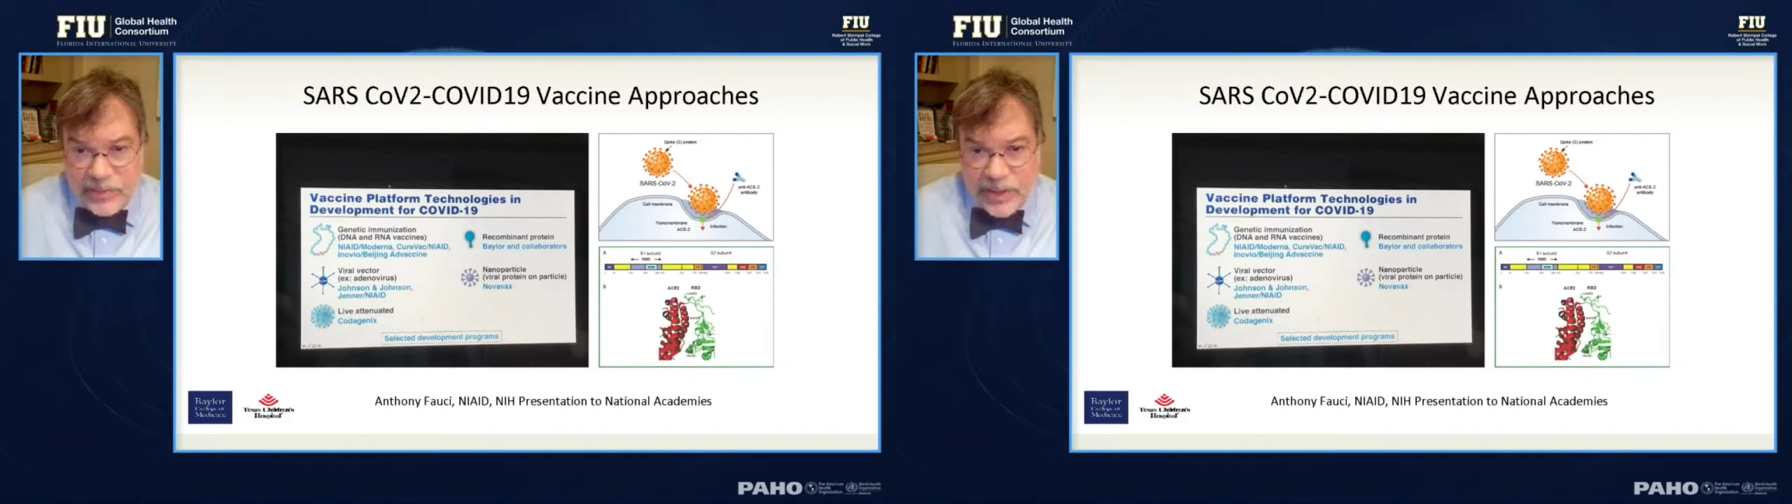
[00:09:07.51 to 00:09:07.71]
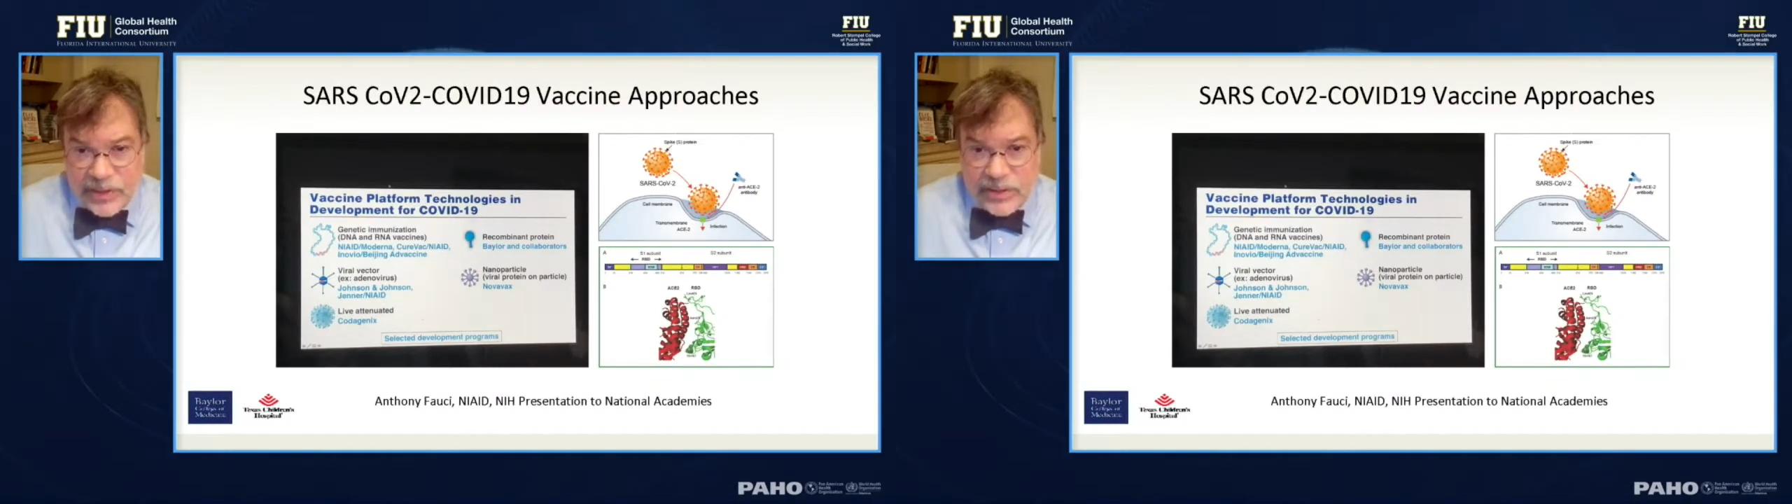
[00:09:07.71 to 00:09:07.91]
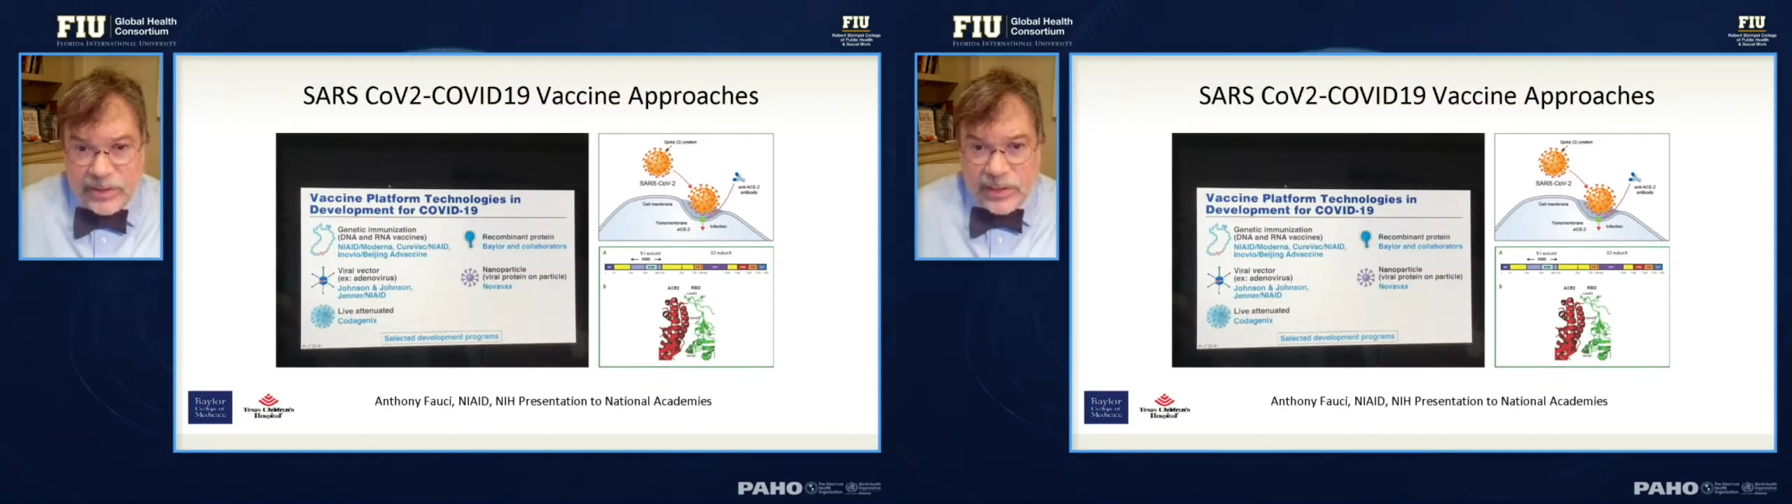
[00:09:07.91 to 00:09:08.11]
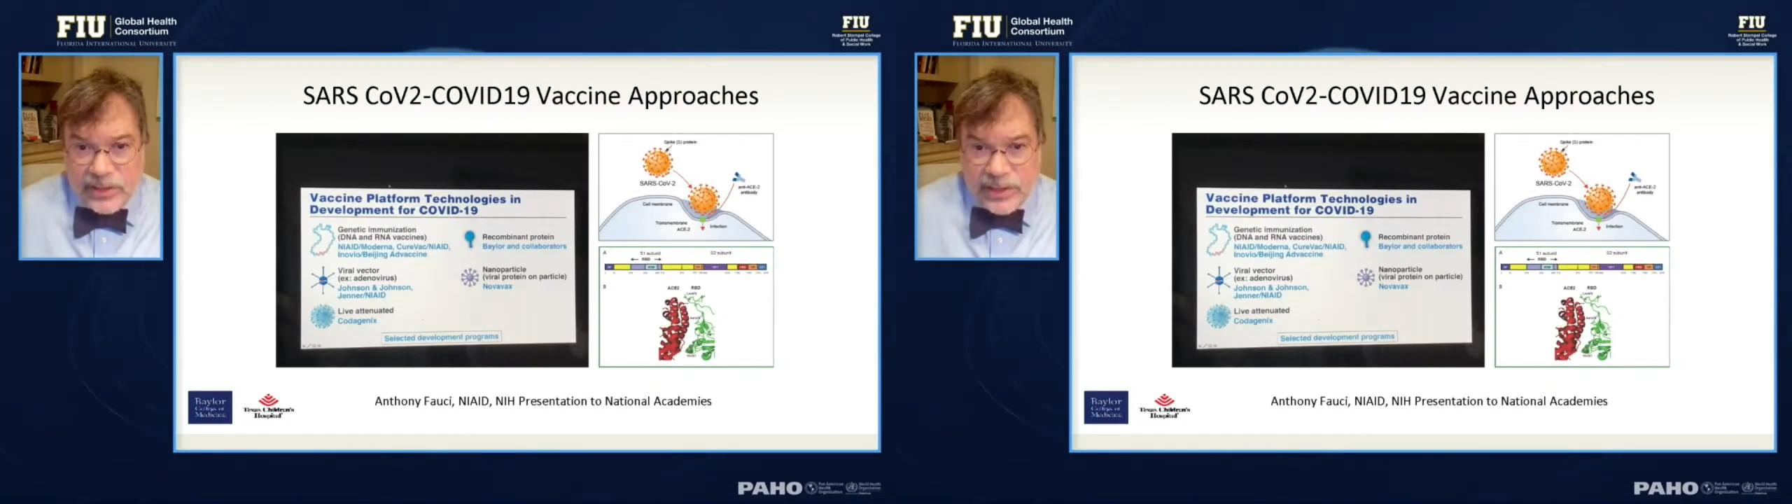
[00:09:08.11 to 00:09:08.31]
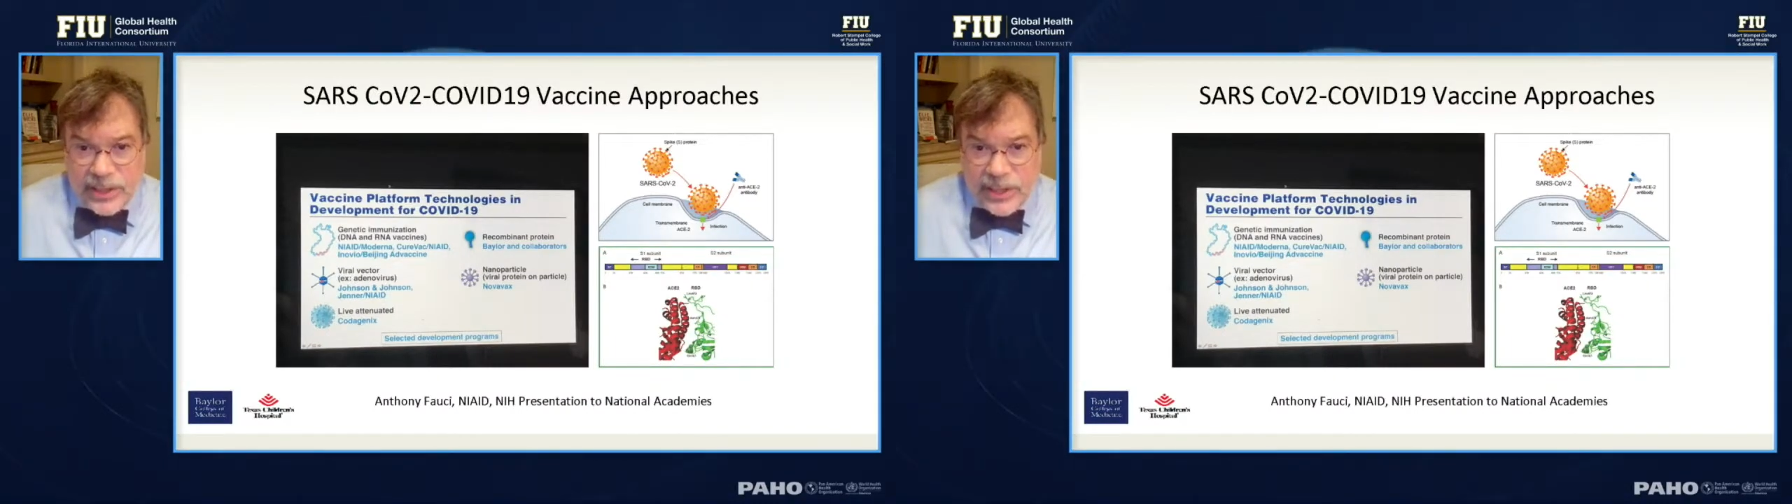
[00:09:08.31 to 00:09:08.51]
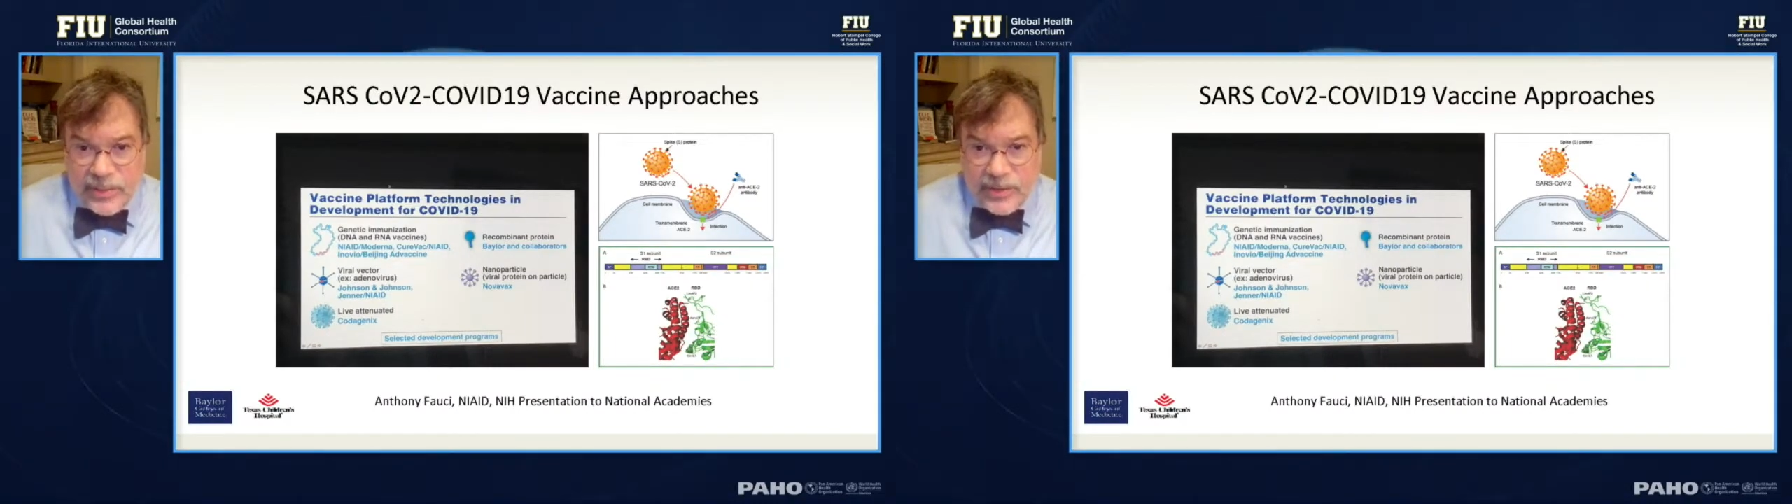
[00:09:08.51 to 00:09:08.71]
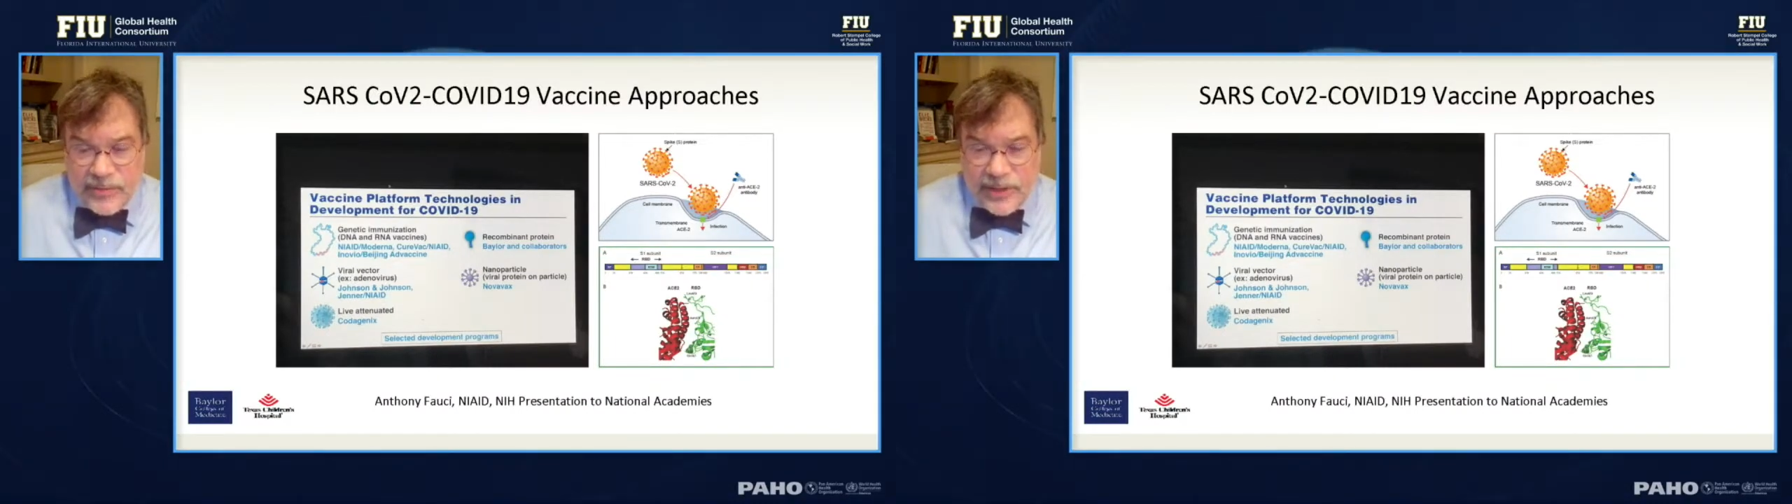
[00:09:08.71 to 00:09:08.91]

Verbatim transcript: Well, clearly a number of